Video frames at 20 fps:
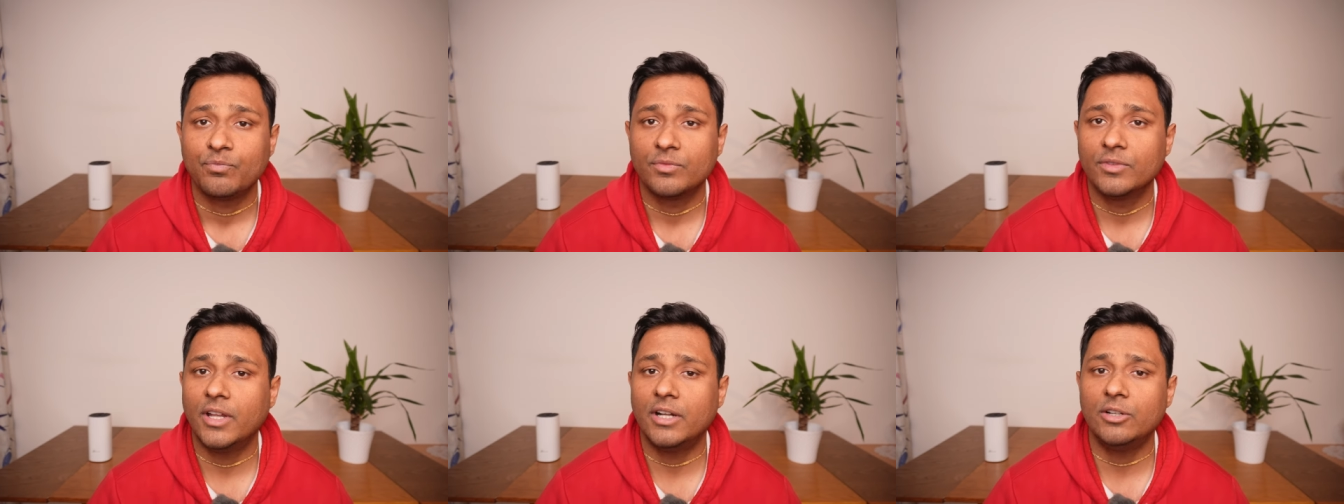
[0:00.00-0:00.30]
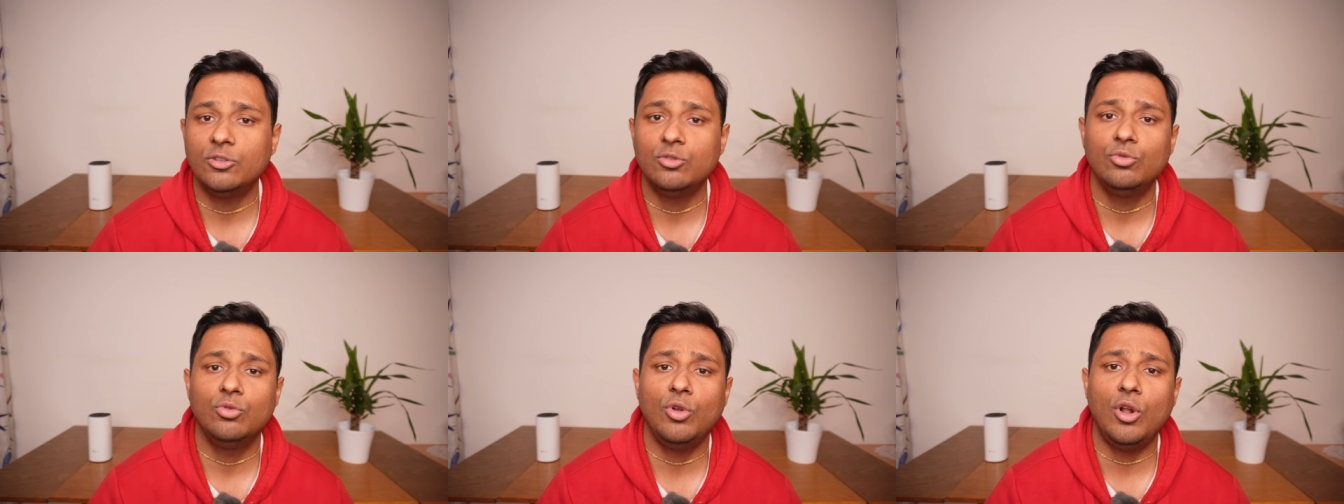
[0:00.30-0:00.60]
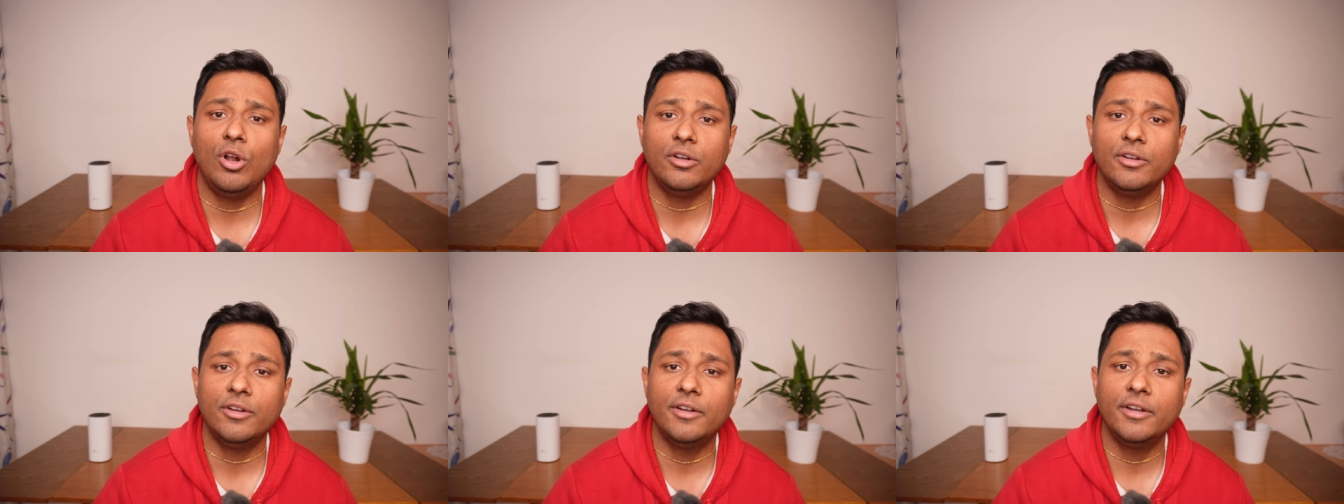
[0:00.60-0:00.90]
that do
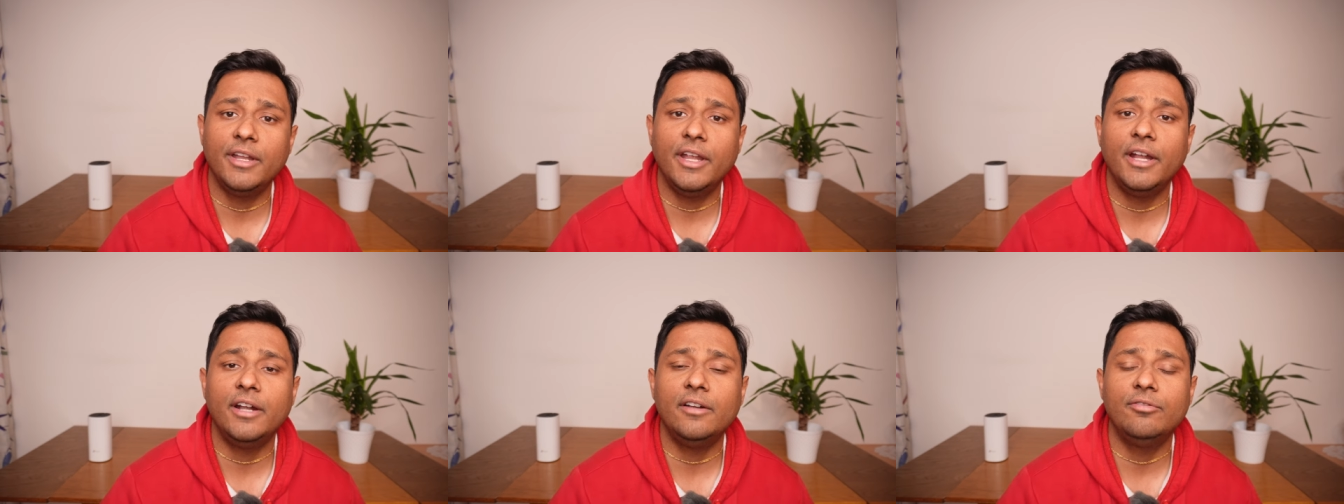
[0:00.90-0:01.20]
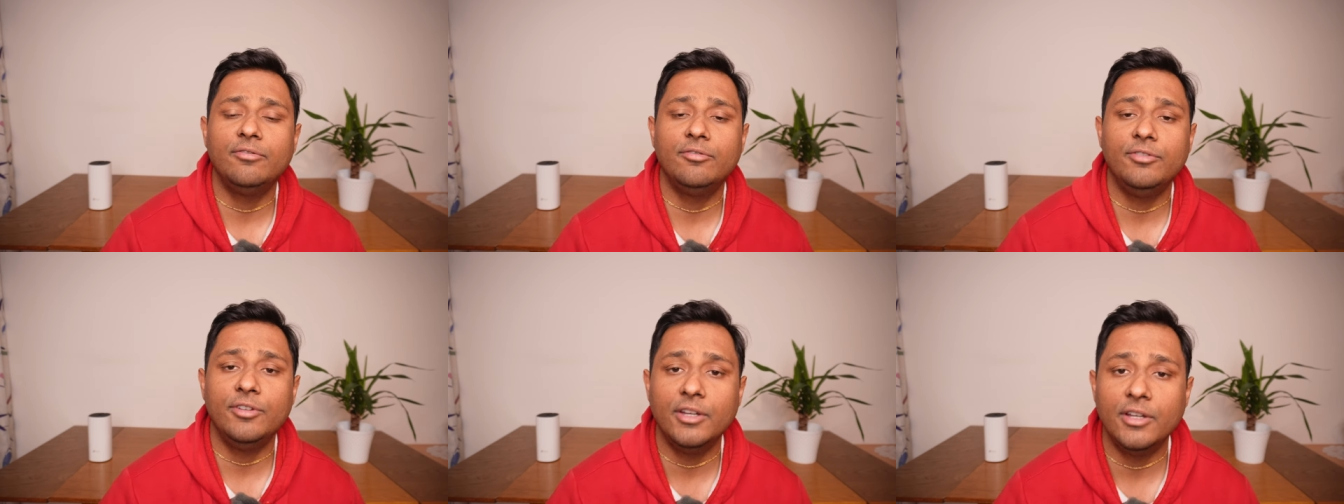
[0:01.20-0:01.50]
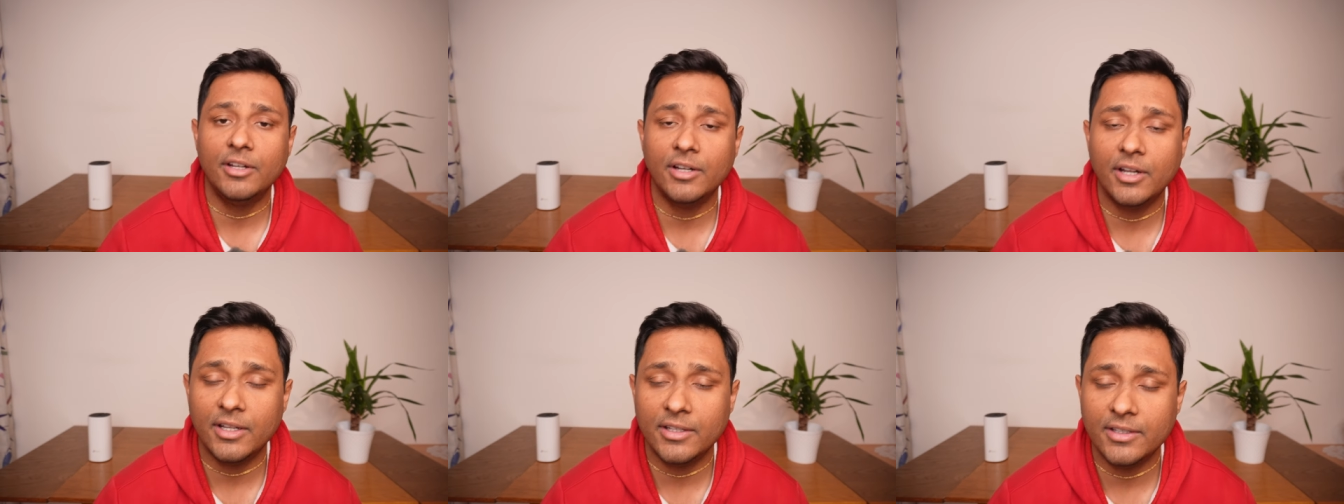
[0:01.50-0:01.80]
not create
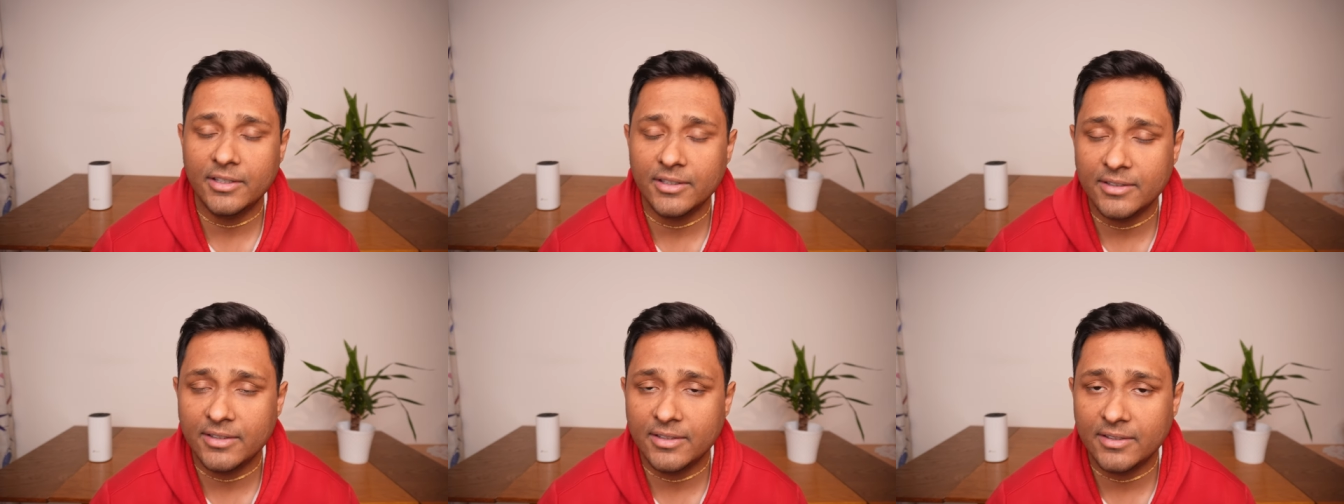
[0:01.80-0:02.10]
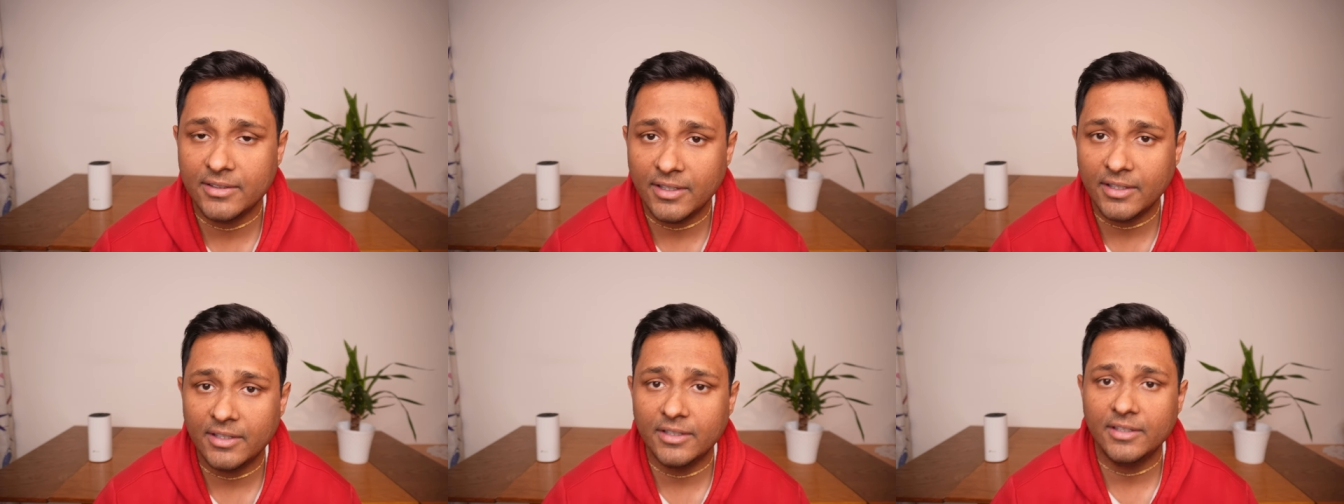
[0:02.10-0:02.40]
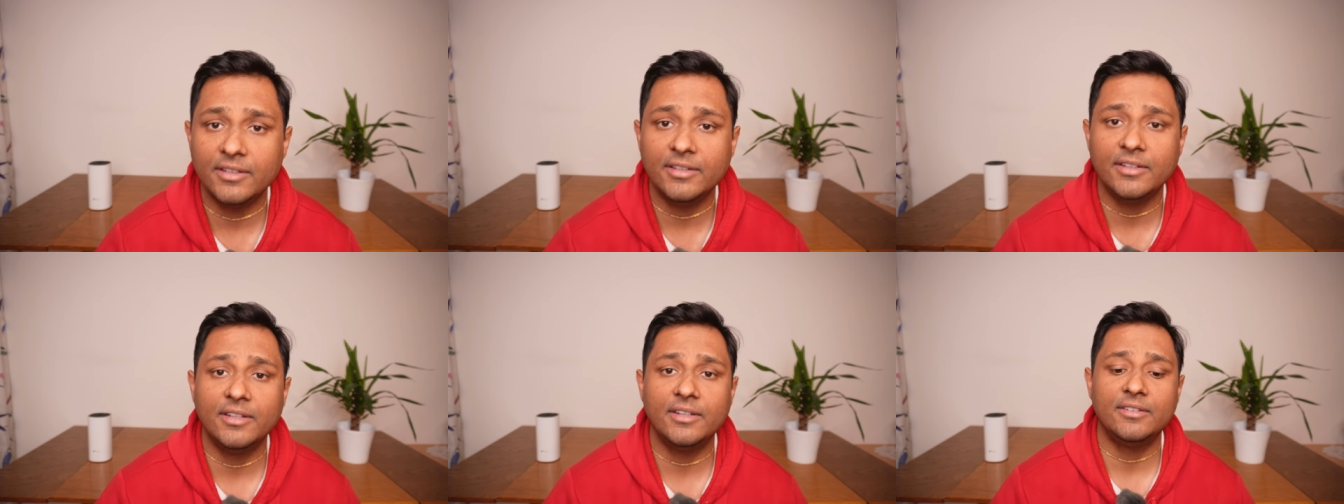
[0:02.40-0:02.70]
fear
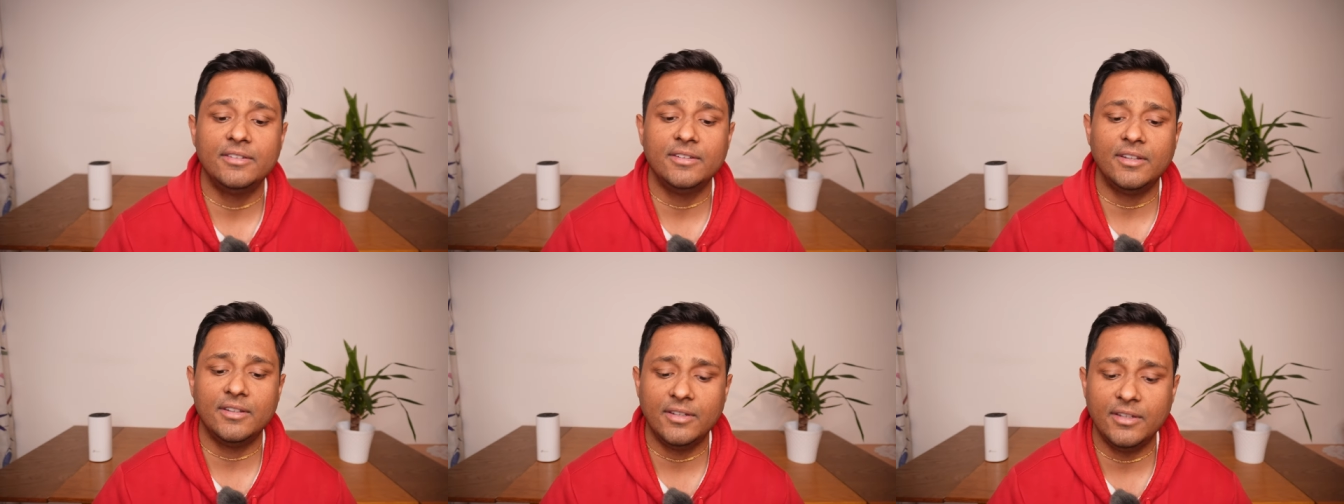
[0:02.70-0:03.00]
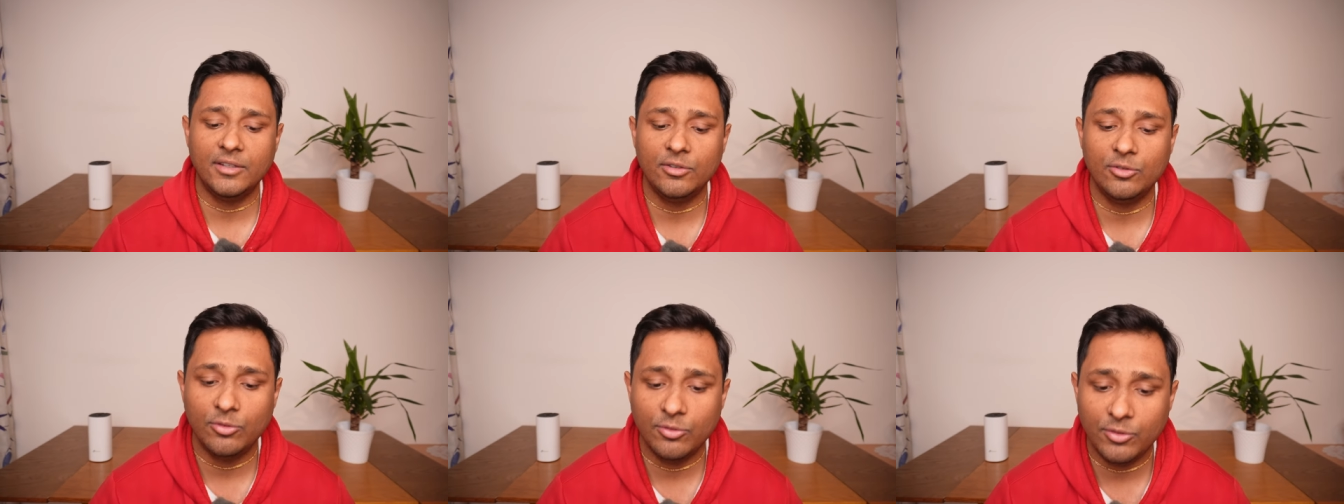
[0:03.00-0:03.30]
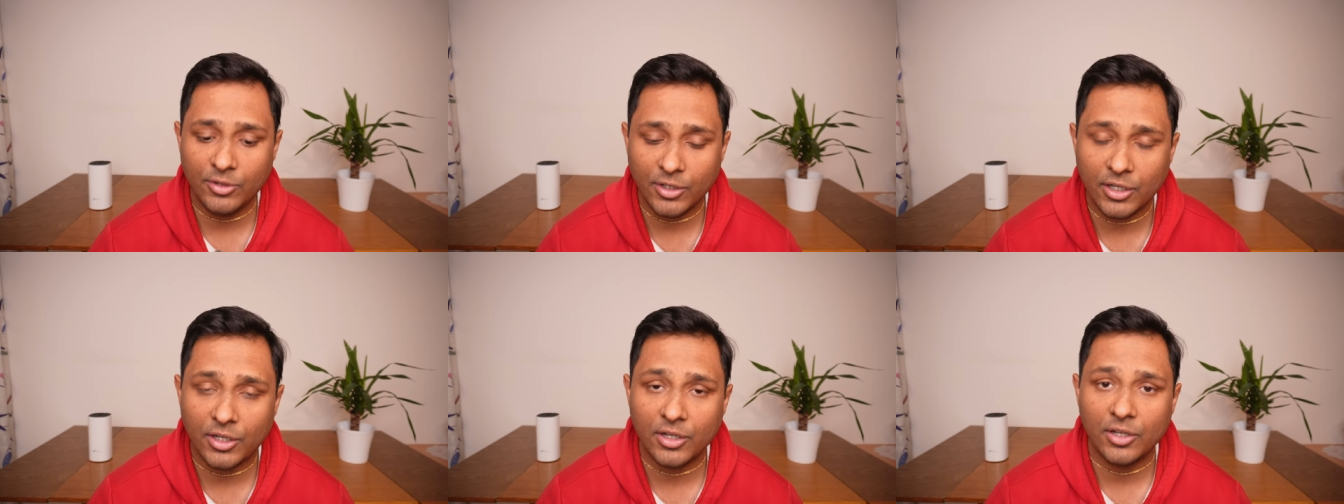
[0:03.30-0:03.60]
unnecessarily. There's nothing to
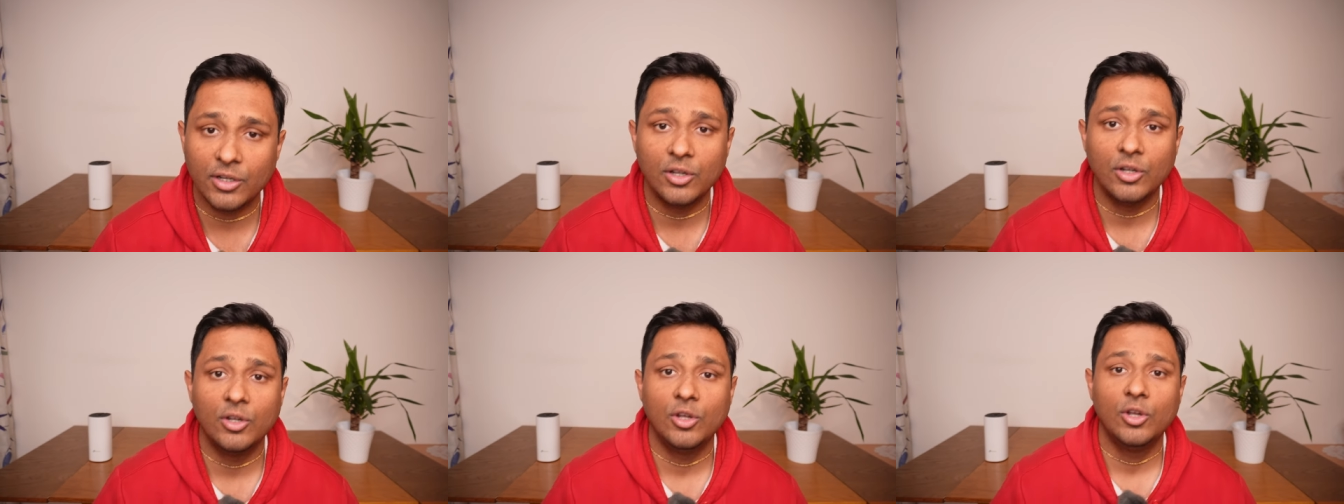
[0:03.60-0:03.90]
fear.